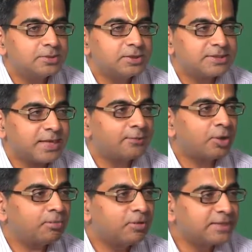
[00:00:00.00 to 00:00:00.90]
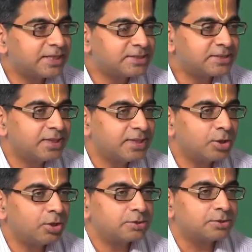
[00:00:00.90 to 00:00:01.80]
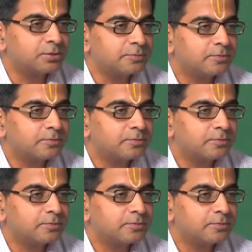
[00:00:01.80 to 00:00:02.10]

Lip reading: So, the same problem is existing here also.